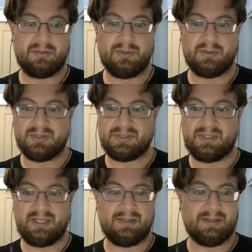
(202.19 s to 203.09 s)
you can
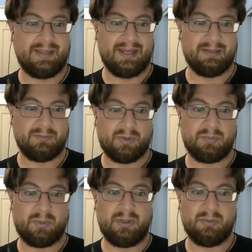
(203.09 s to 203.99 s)
see that that
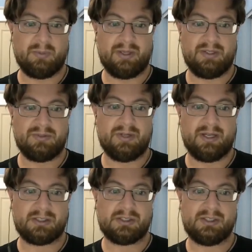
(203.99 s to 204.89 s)
1.1
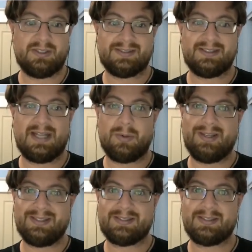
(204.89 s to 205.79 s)
introduction is now
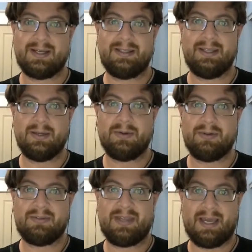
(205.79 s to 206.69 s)
inside the out
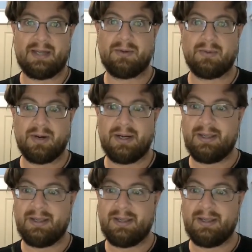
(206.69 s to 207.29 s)
of category.